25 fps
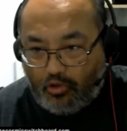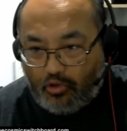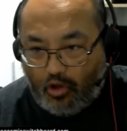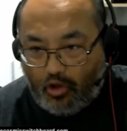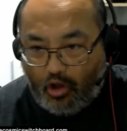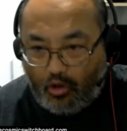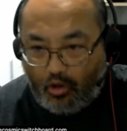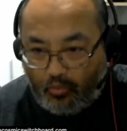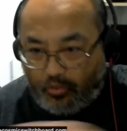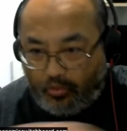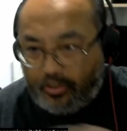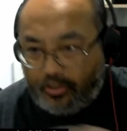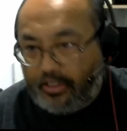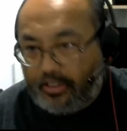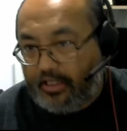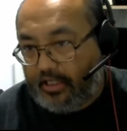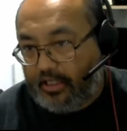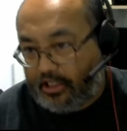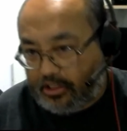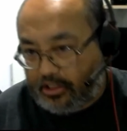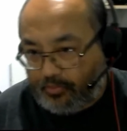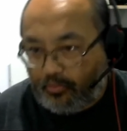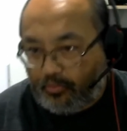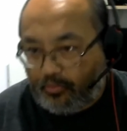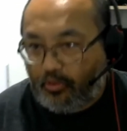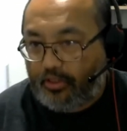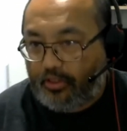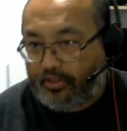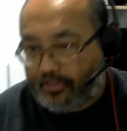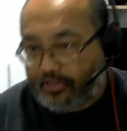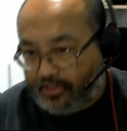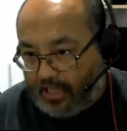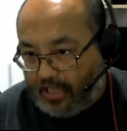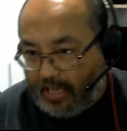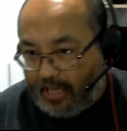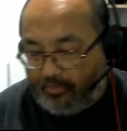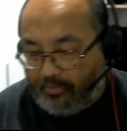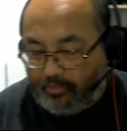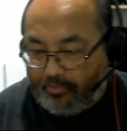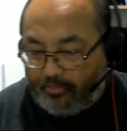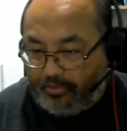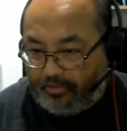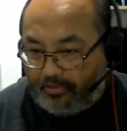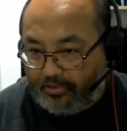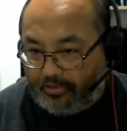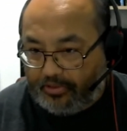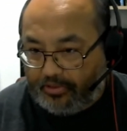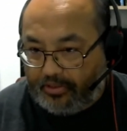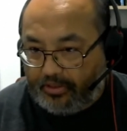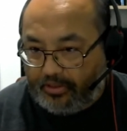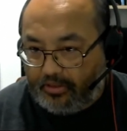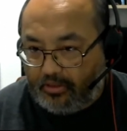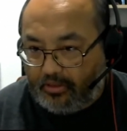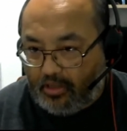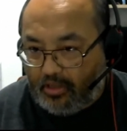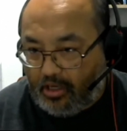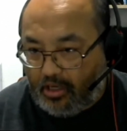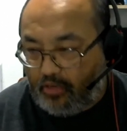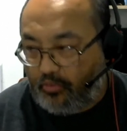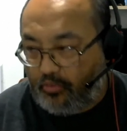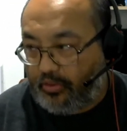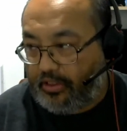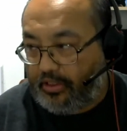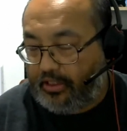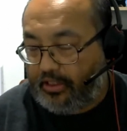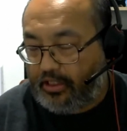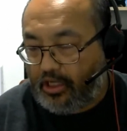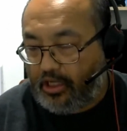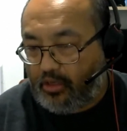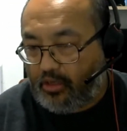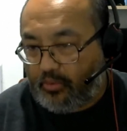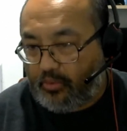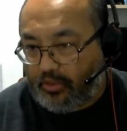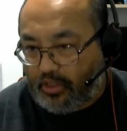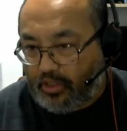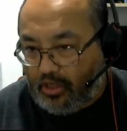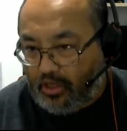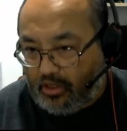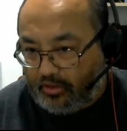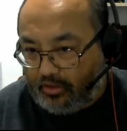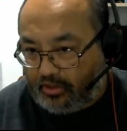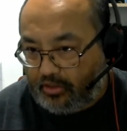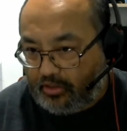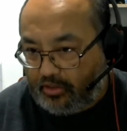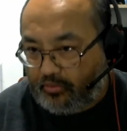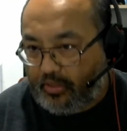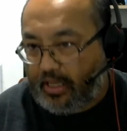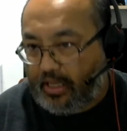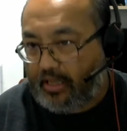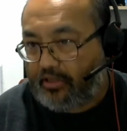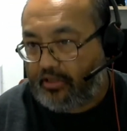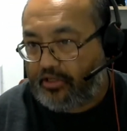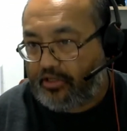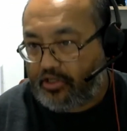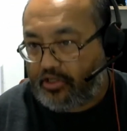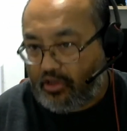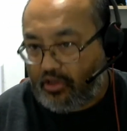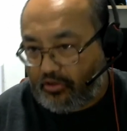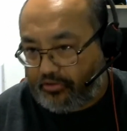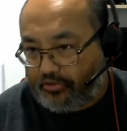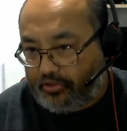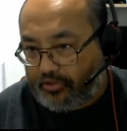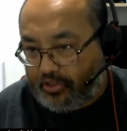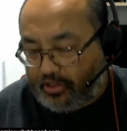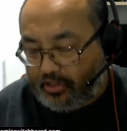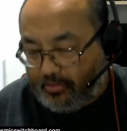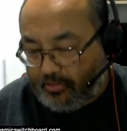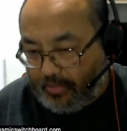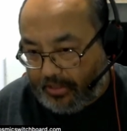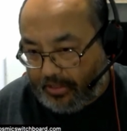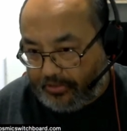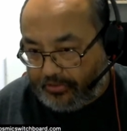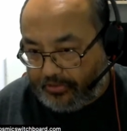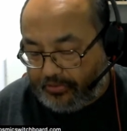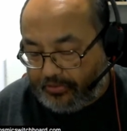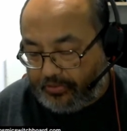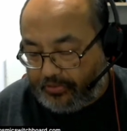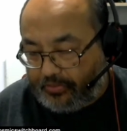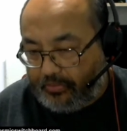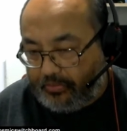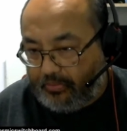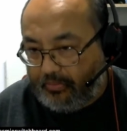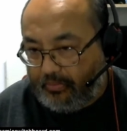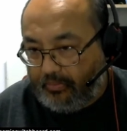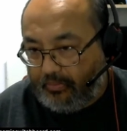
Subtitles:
already exploit this capability, already go into alternate realities, alternate dimensions.